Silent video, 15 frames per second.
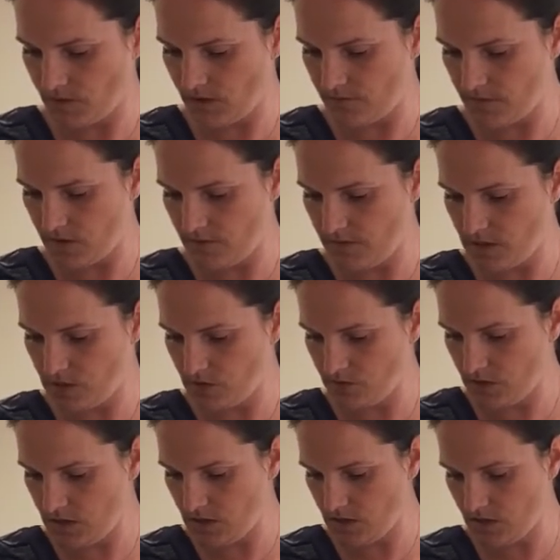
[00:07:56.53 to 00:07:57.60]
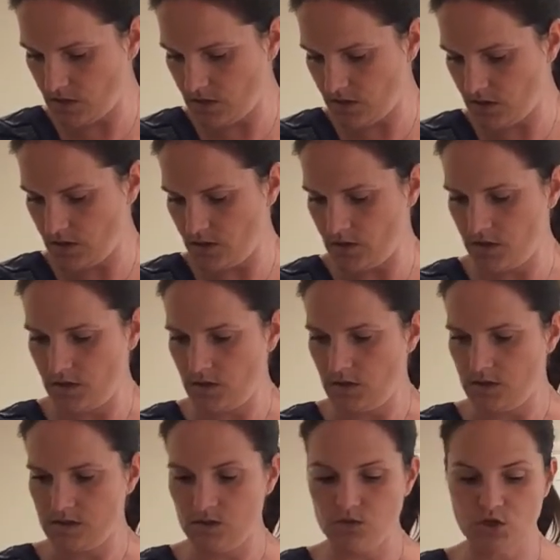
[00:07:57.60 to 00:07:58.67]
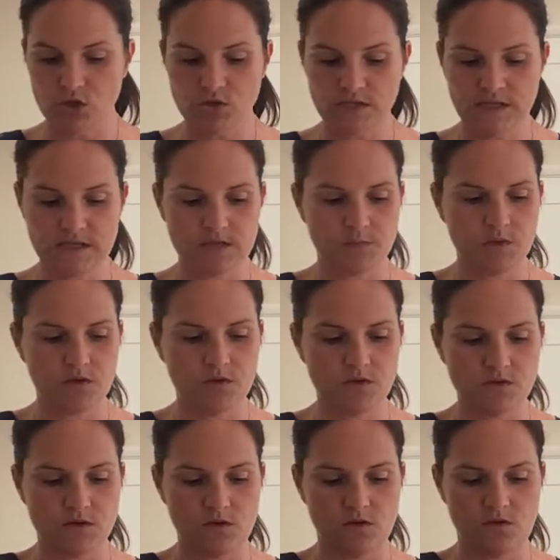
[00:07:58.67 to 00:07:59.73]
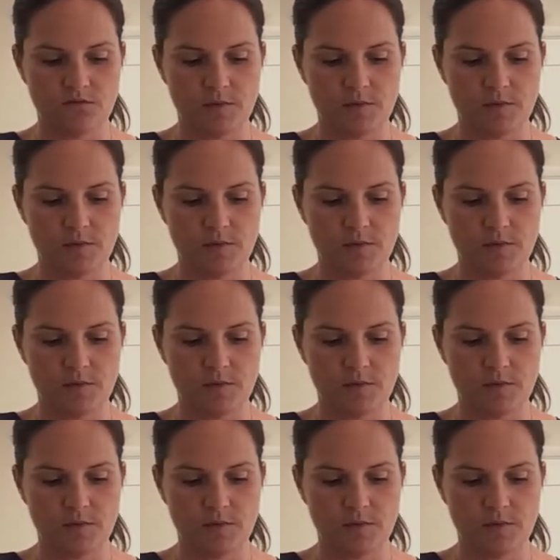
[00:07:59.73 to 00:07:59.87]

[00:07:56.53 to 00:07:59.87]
My measuring. So 2 teaspoons of